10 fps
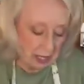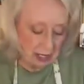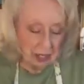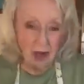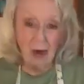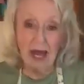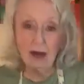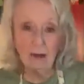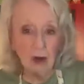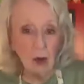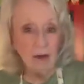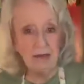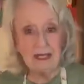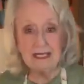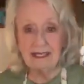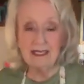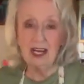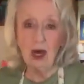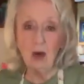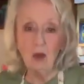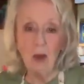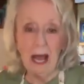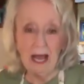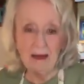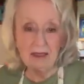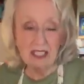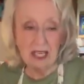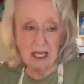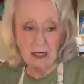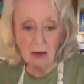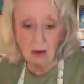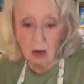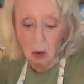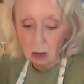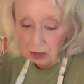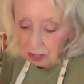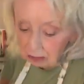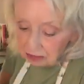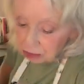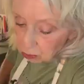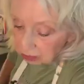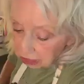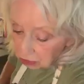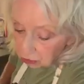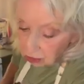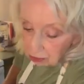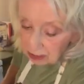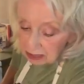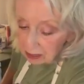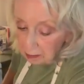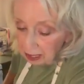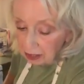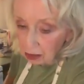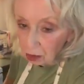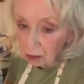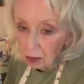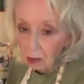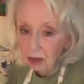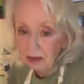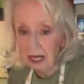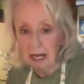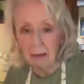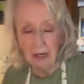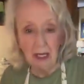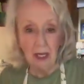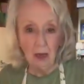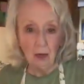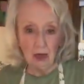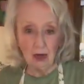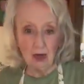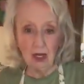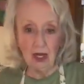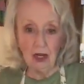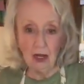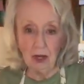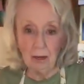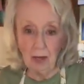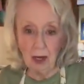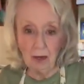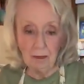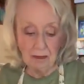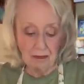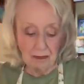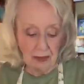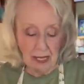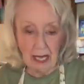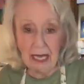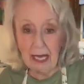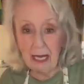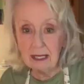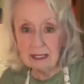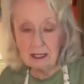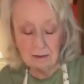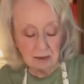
Y'all, I don't know if this is an old wives' tale or if it's really true, but somebody told me one time when you're cutting up eggs,